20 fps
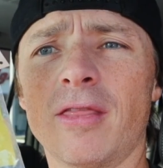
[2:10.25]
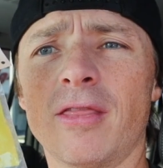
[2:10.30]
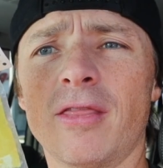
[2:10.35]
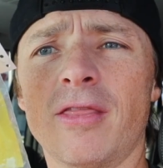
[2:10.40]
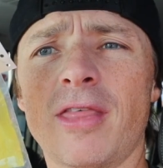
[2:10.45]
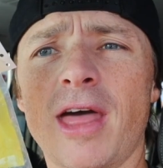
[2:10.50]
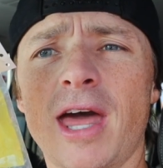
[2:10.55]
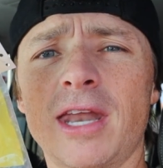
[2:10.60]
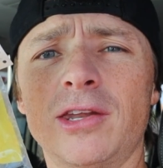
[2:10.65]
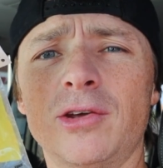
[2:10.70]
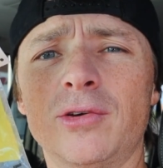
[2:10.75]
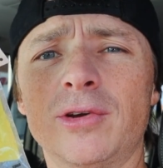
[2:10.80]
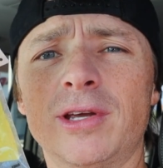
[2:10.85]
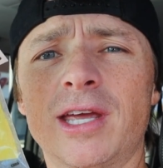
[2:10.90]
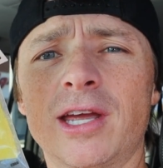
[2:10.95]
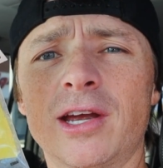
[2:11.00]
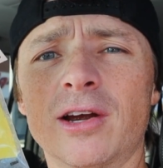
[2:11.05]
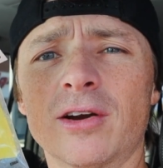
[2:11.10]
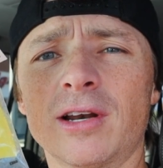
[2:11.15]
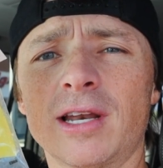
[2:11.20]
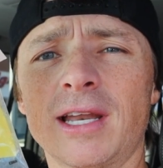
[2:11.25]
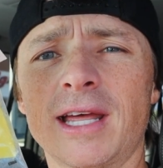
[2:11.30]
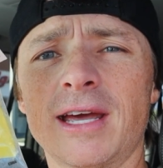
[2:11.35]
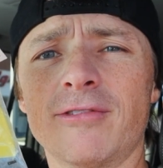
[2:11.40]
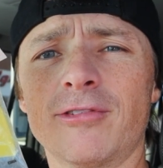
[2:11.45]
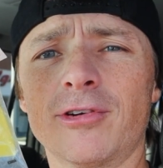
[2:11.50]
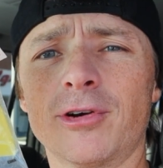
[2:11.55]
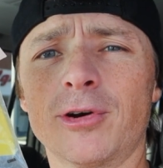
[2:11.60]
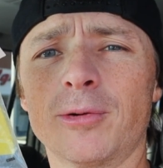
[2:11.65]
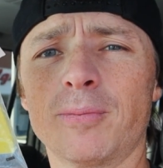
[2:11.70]
that new gear
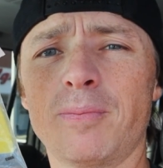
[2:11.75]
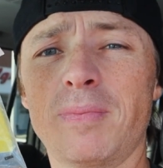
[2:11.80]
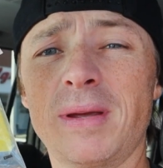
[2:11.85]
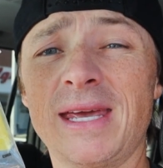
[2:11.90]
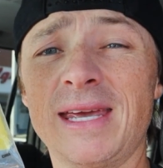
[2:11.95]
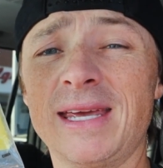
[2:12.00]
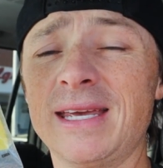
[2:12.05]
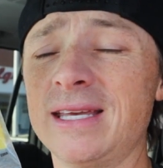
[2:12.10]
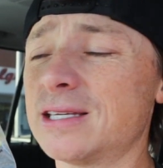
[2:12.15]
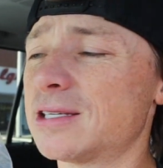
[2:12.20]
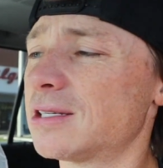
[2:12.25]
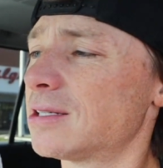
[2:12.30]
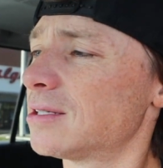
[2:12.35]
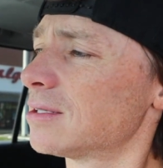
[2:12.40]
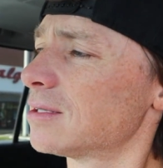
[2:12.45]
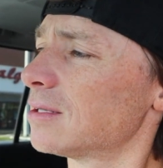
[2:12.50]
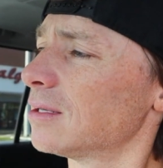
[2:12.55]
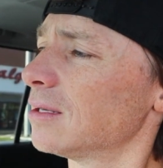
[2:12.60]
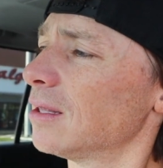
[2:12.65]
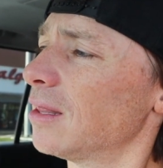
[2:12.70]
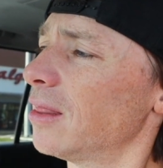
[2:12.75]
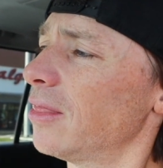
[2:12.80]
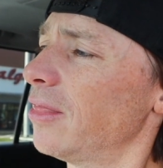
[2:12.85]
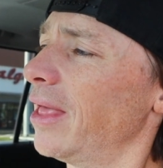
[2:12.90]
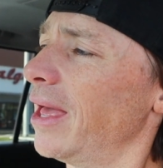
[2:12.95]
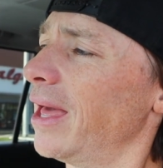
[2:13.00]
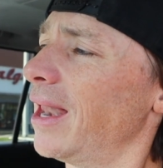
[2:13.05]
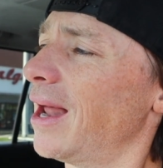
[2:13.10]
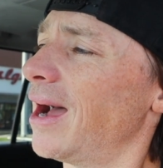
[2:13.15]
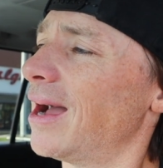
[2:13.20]
lever piece
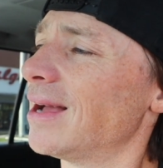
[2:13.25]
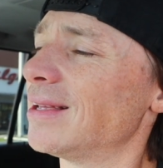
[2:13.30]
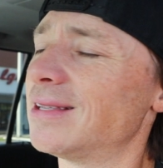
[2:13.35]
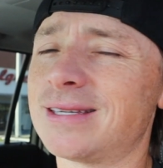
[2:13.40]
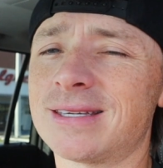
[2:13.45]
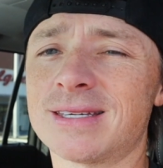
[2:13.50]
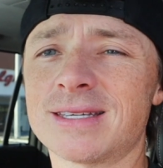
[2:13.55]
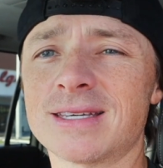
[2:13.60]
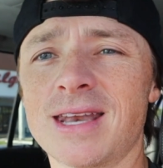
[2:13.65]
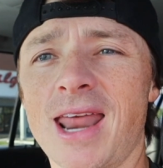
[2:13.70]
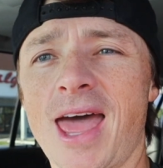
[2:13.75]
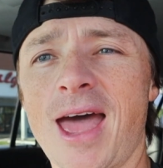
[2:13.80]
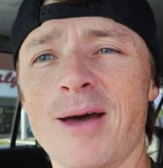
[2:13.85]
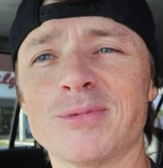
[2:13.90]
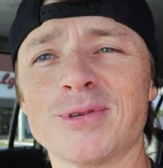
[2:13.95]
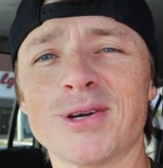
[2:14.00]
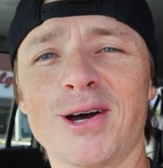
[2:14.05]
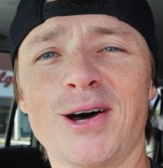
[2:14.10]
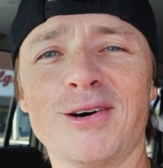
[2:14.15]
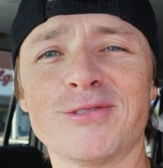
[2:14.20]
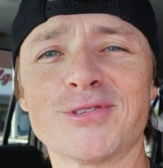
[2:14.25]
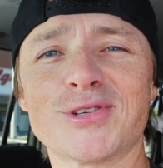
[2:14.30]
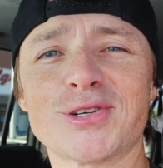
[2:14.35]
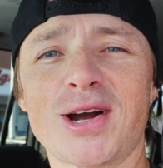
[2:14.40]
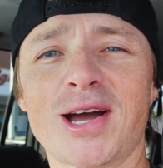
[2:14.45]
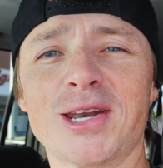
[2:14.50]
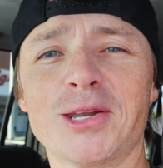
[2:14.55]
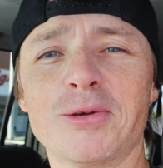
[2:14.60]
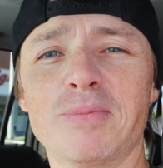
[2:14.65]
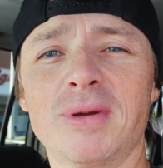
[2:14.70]
that I snapped off
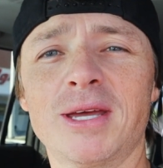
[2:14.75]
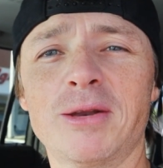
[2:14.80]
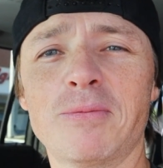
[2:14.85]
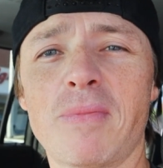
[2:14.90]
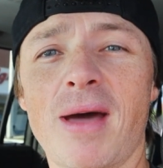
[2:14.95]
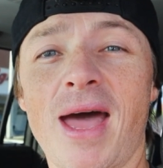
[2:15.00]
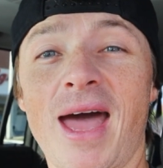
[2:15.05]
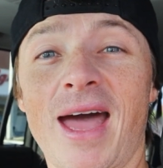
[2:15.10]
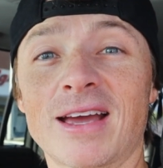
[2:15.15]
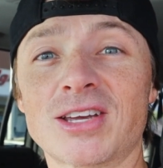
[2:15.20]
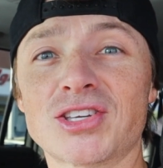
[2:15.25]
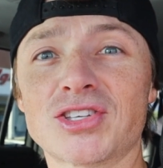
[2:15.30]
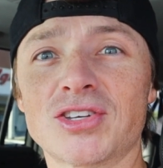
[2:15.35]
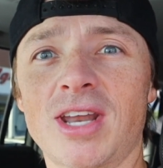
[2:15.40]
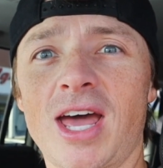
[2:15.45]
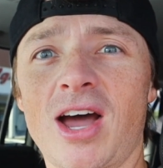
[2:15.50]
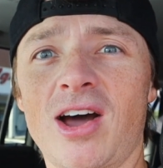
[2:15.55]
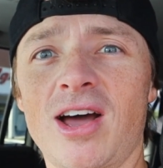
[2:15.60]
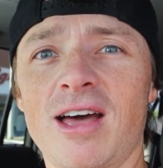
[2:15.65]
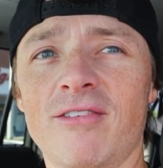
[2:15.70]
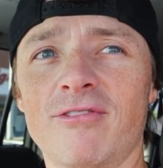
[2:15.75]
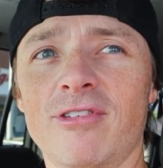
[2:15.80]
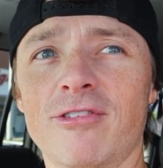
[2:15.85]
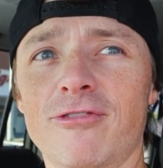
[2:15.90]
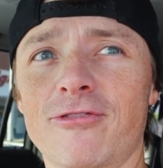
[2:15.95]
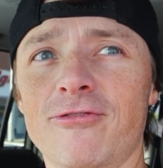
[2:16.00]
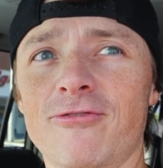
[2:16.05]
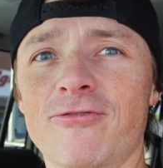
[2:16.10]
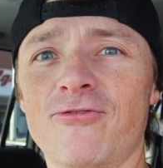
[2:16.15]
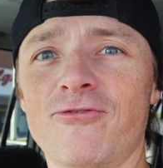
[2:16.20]
trying to bend back. So now I have a
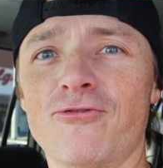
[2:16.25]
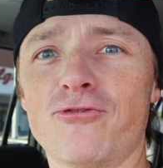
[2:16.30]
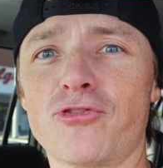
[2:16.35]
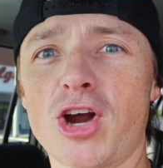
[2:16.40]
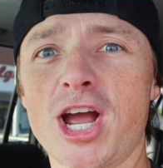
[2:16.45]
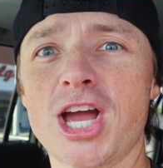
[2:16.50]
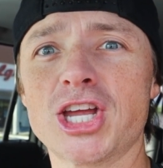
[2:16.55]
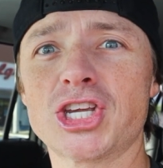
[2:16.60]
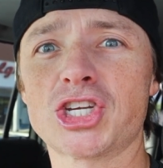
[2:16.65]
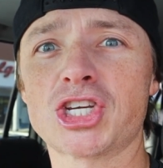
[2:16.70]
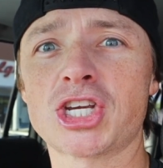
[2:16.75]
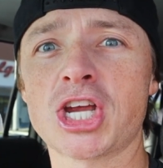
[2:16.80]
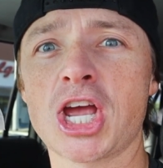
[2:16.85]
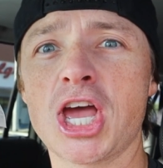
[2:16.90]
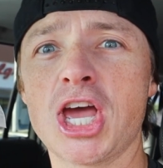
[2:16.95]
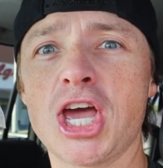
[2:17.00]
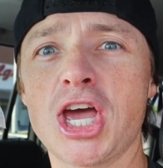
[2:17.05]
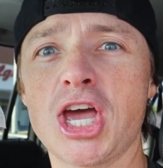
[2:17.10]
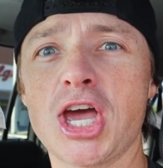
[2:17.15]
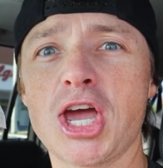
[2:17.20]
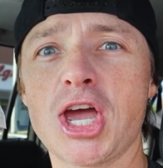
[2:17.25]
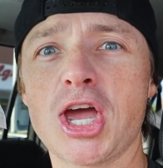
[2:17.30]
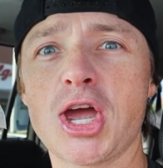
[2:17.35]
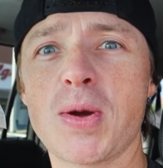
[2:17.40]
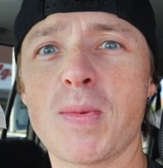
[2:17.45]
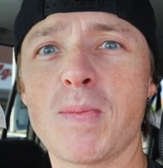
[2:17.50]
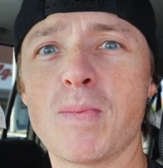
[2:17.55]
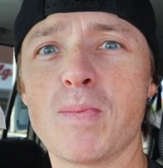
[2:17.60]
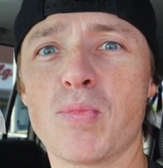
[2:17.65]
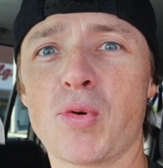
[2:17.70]
fresh,
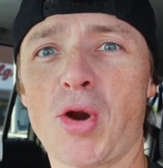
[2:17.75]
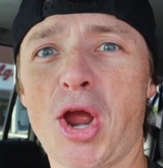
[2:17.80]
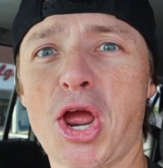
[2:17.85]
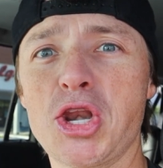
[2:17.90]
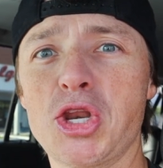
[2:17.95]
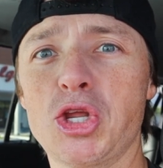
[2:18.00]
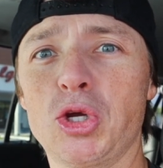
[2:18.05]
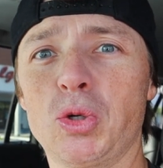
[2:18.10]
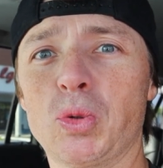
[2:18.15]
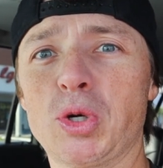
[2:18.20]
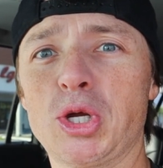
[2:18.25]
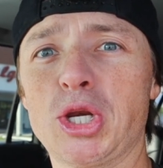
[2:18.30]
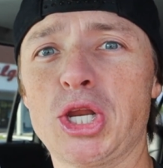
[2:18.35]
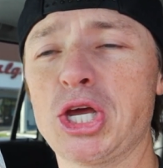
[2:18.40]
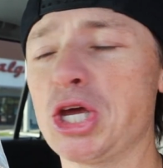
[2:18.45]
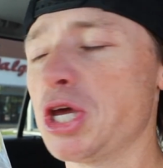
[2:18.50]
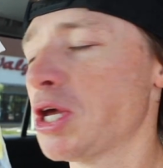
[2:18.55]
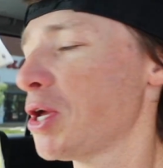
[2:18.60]
brand new one,